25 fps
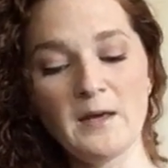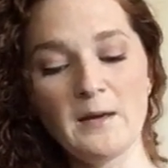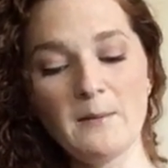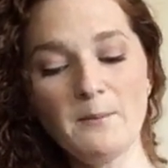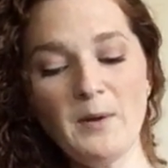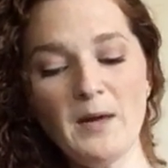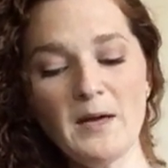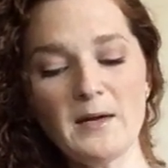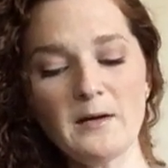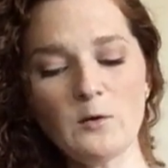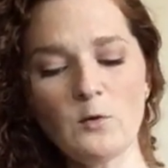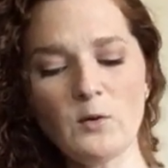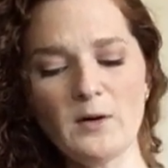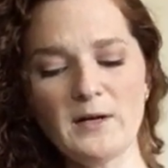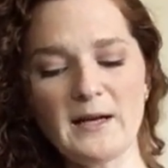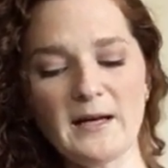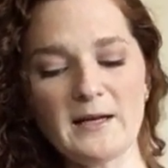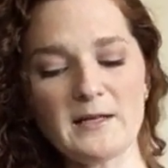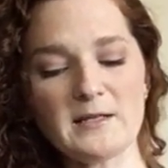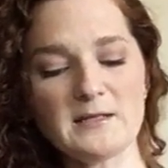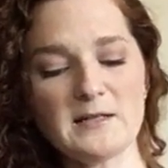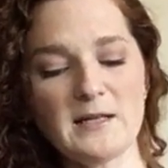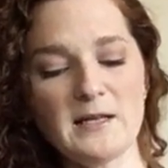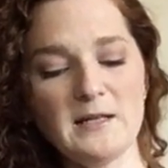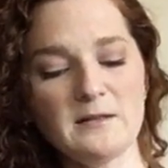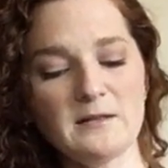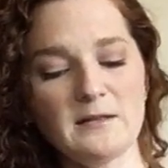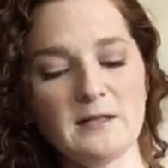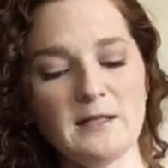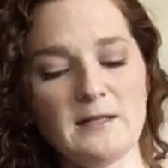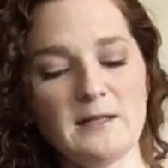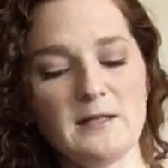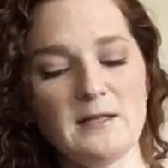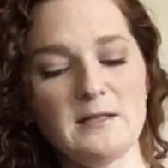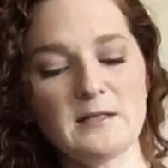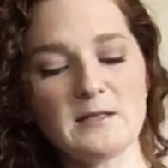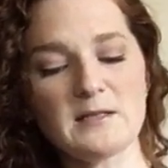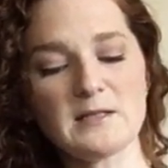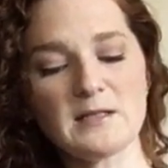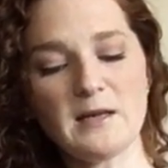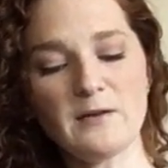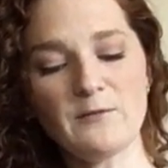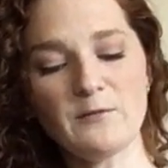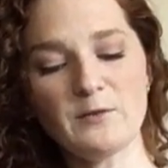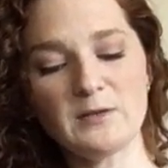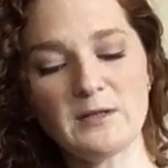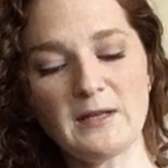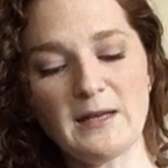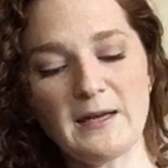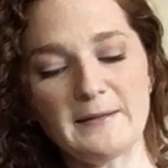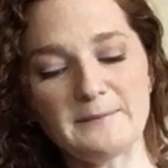But, quite accidentally, he discovered